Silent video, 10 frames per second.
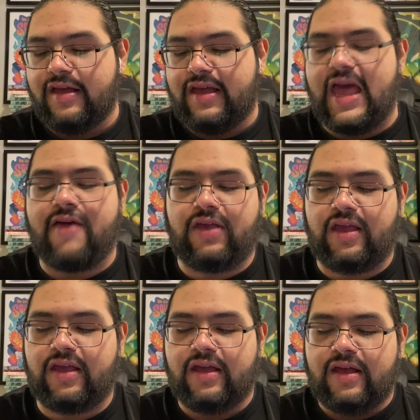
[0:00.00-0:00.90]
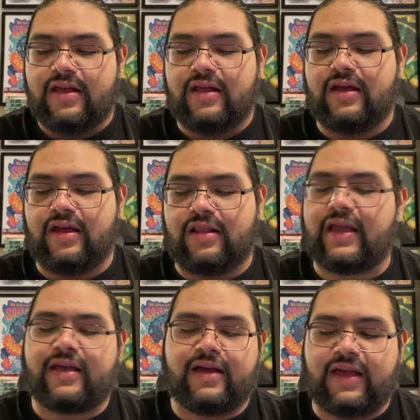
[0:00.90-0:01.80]
heavy,
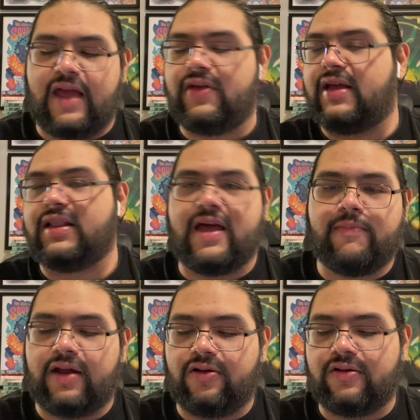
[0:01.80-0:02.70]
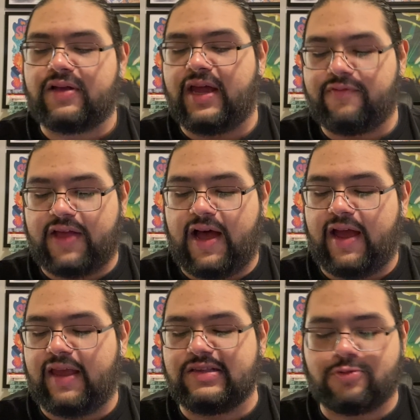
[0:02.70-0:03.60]
like a heavy glam metal kind of
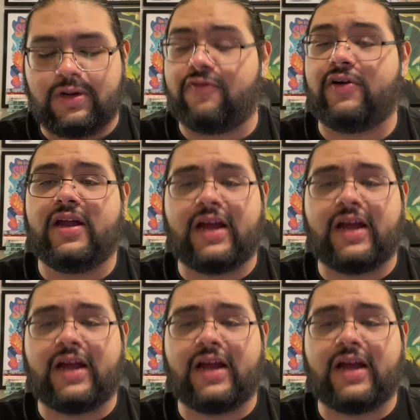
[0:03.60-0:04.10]
guy is really fun.